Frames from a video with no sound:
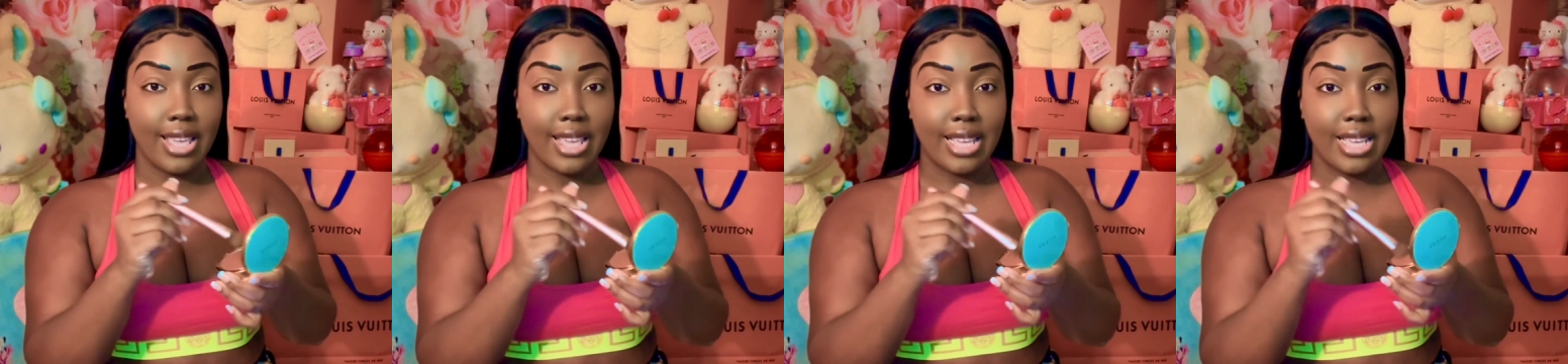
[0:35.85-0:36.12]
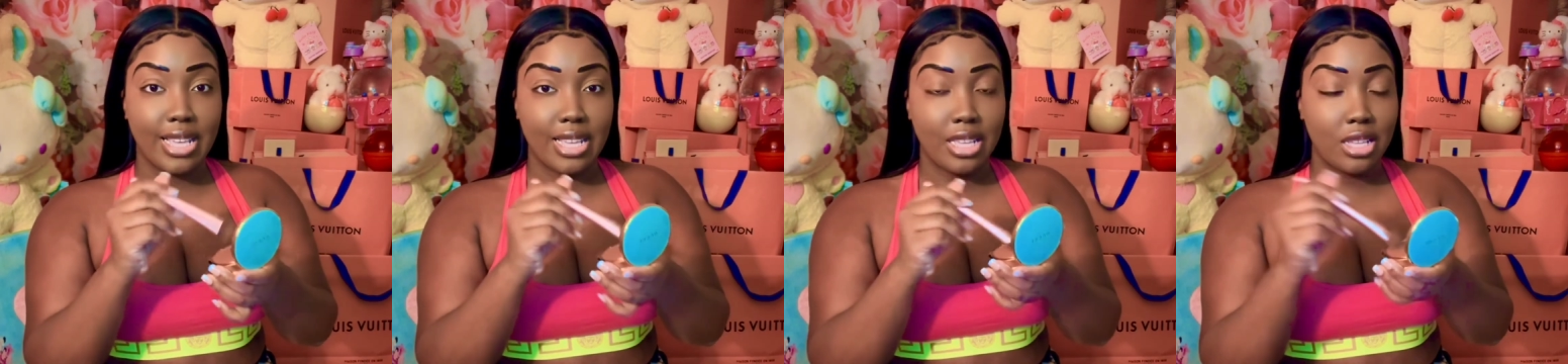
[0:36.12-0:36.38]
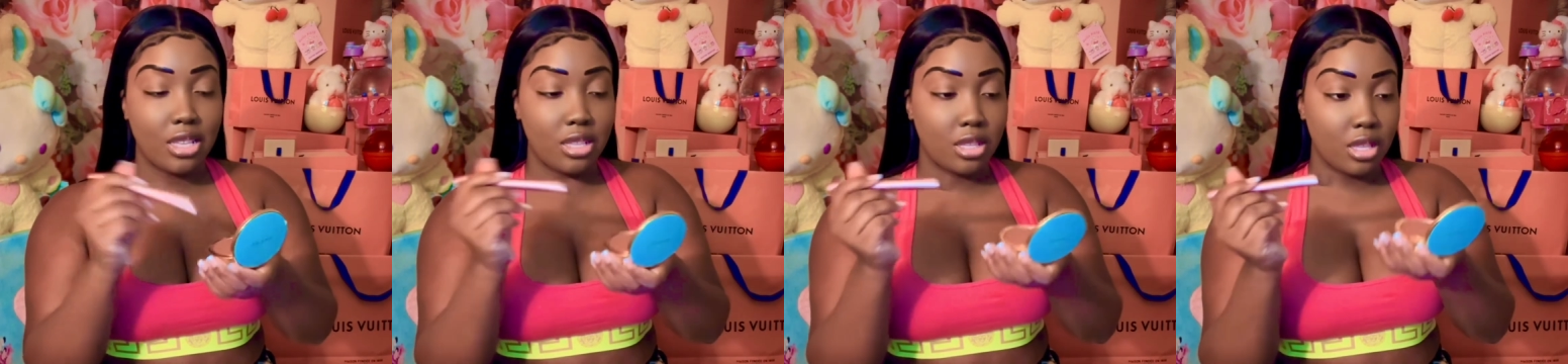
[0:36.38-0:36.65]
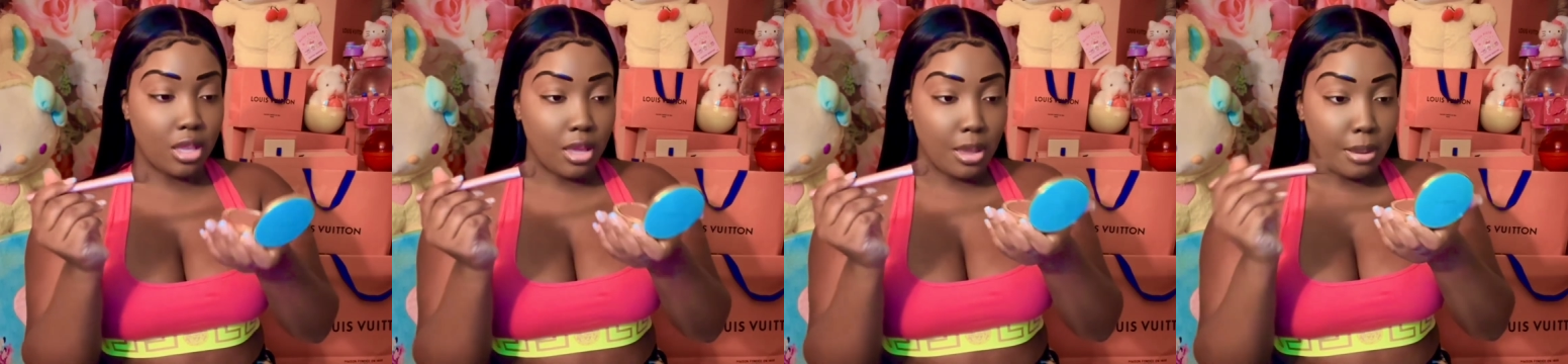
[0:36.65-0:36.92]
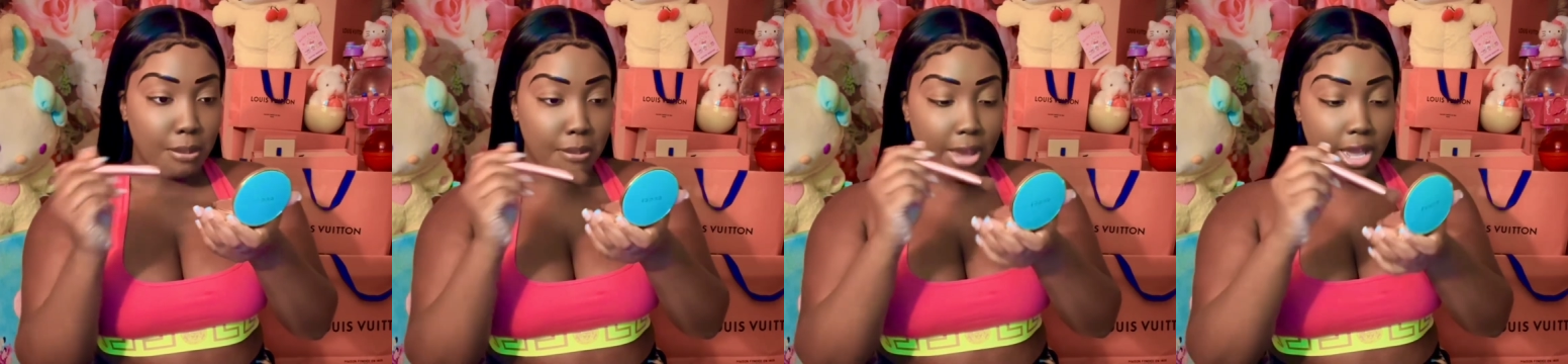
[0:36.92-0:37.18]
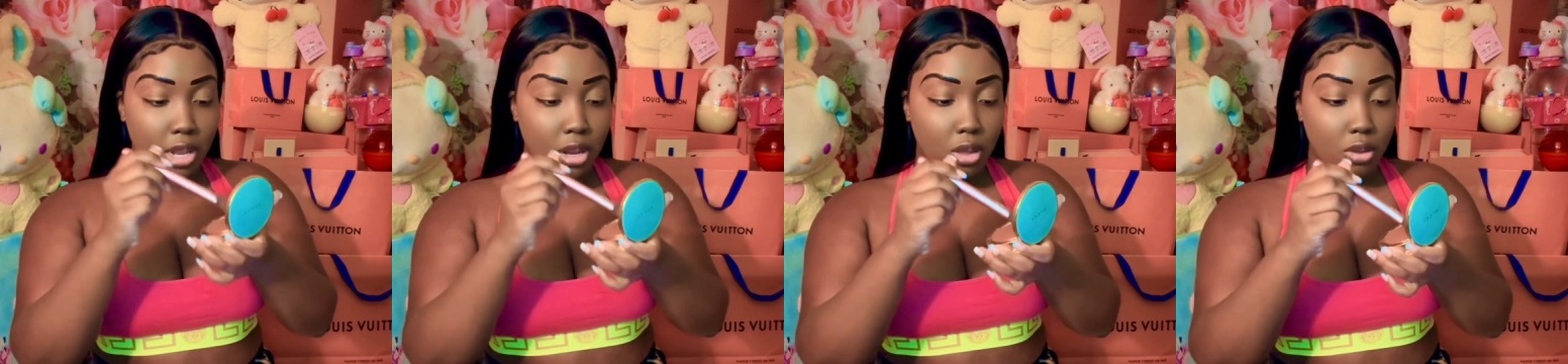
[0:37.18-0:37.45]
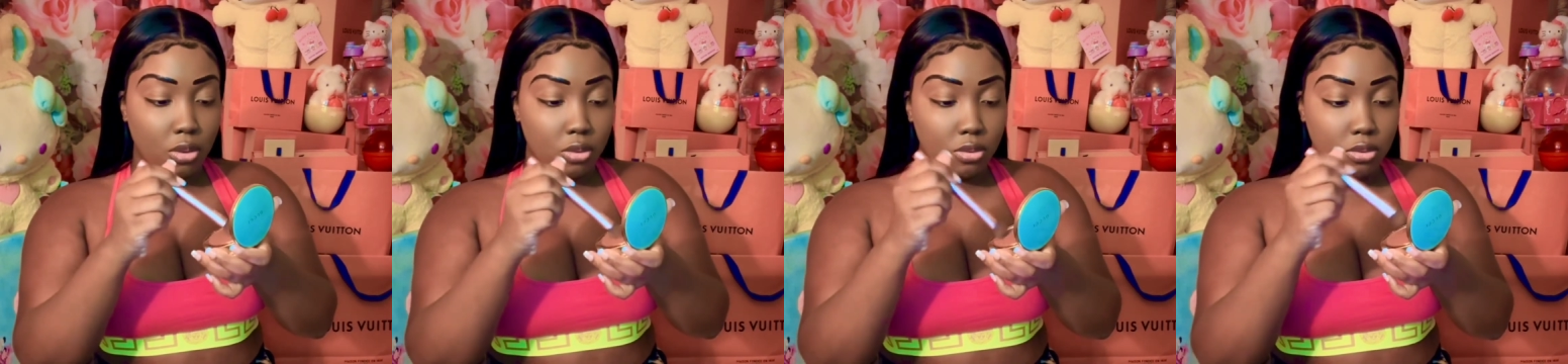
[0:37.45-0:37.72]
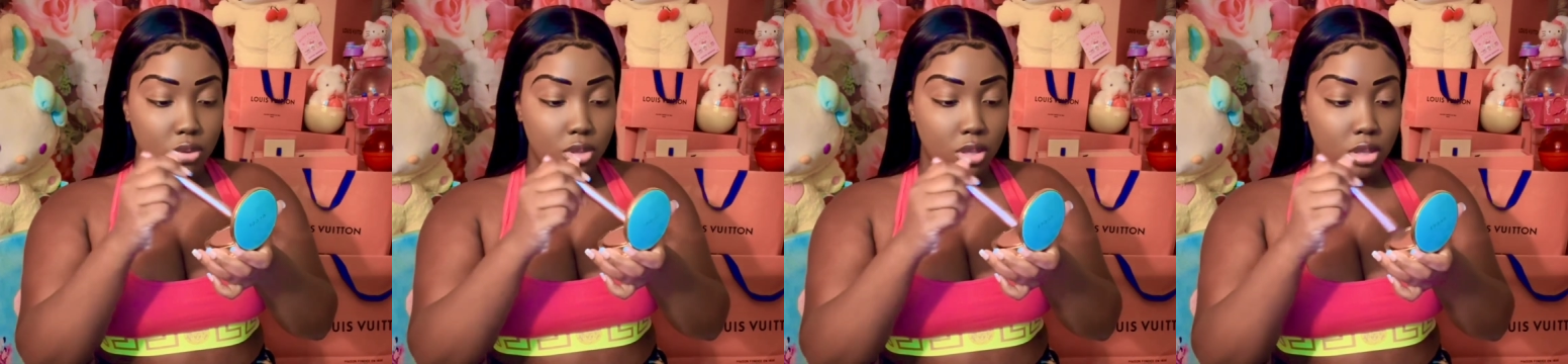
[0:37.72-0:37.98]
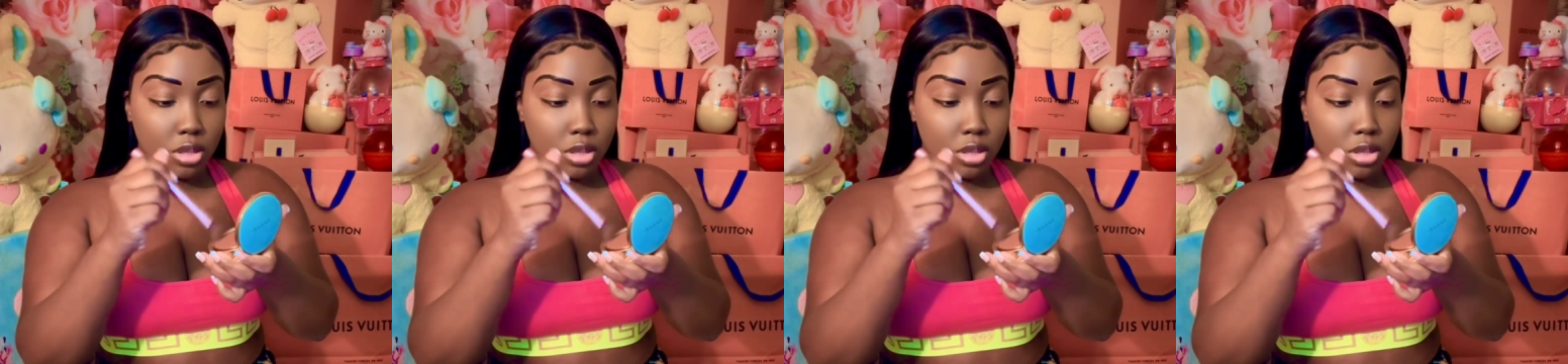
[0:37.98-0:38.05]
is my nose.